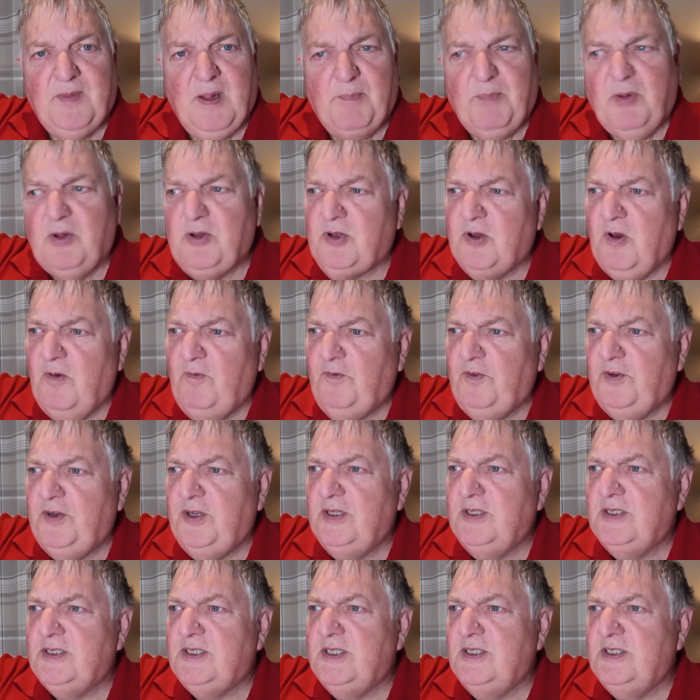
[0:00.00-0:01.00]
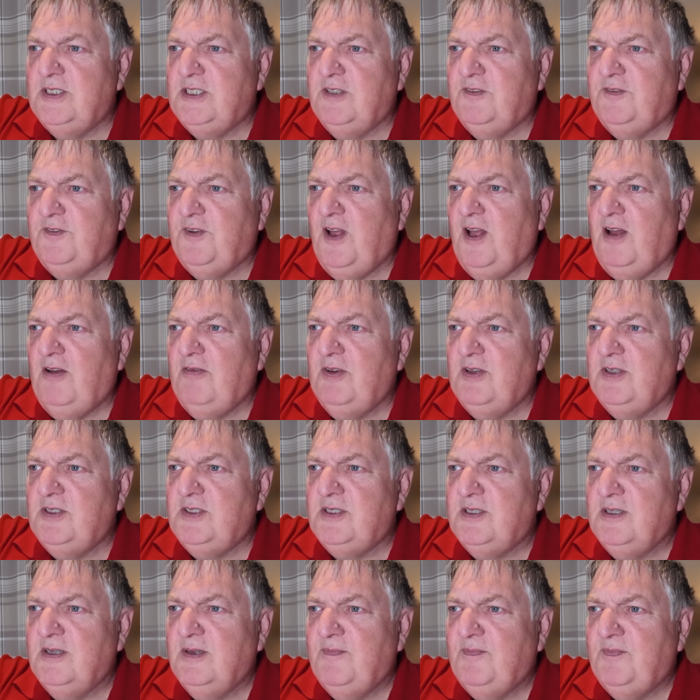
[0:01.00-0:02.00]
But confidence insofar
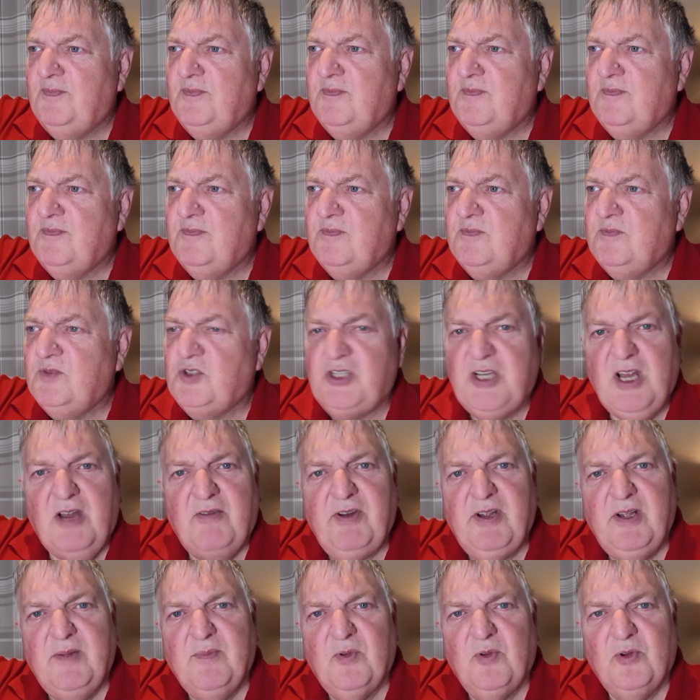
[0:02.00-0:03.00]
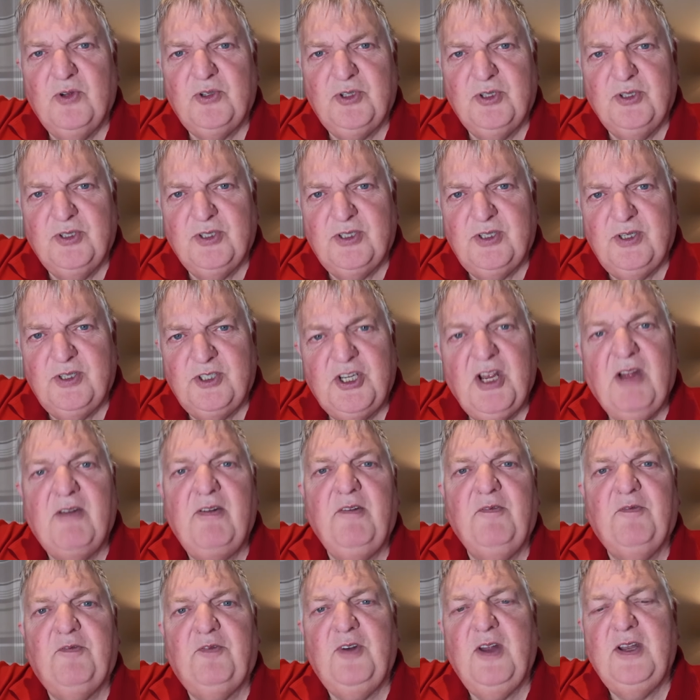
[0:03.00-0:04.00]
as sharing emotions,
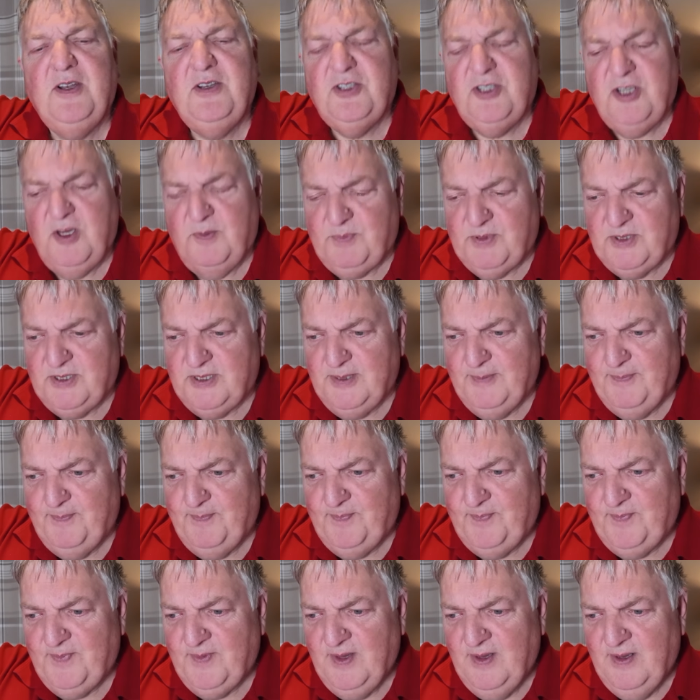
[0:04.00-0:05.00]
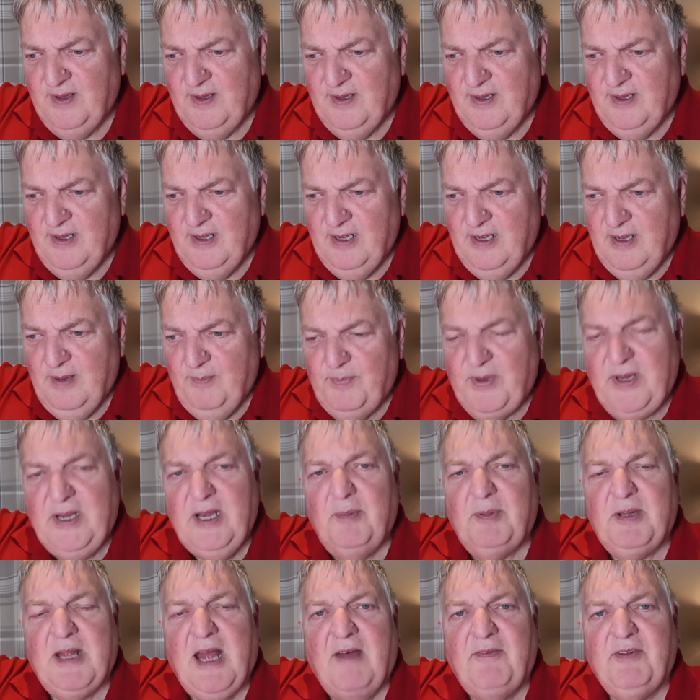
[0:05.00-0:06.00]
sharing friendships, being
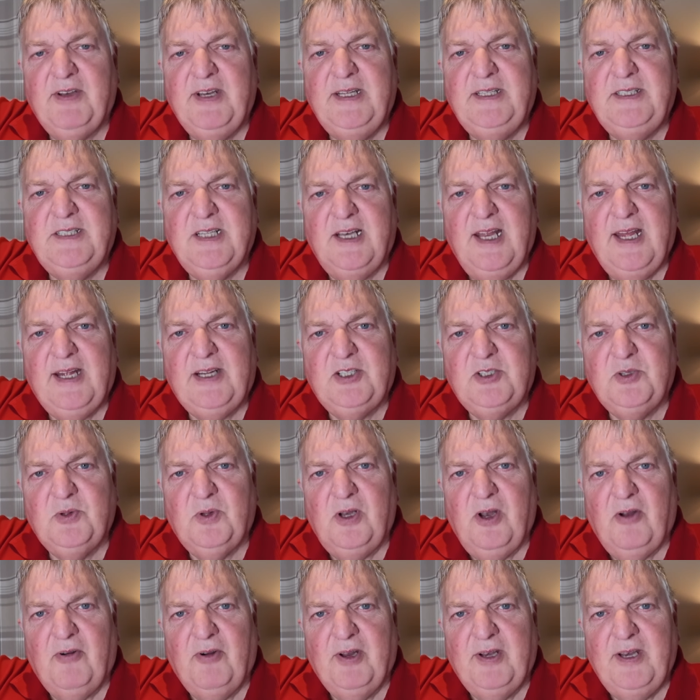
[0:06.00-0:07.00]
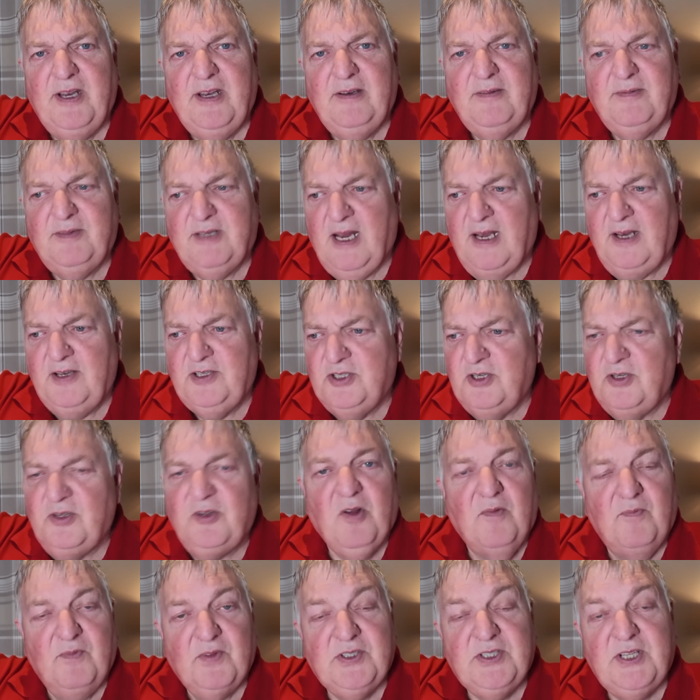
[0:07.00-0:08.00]
able to have an intellectual or an intelligent
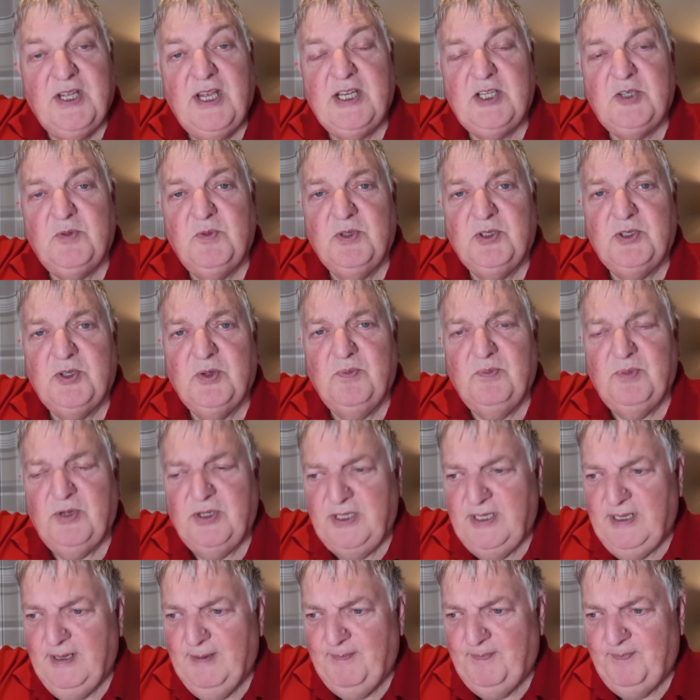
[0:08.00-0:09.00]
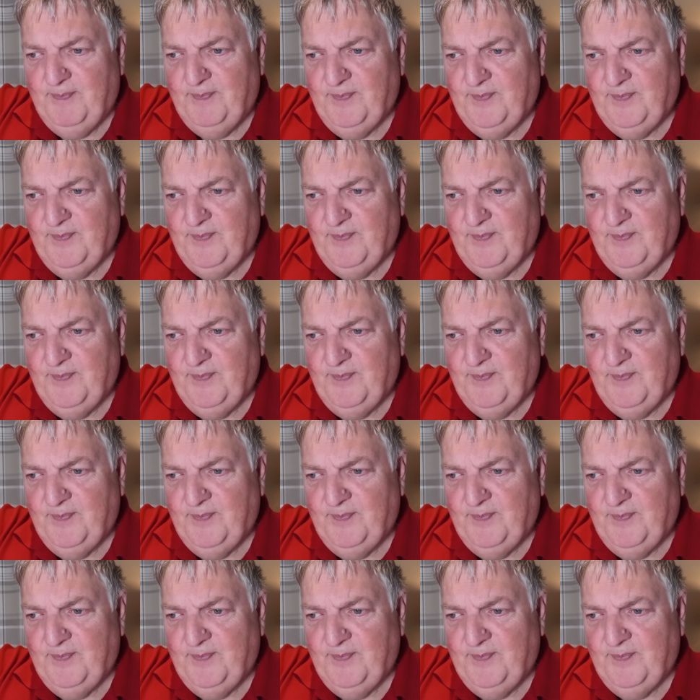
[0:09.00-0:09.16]
conversation with somebody.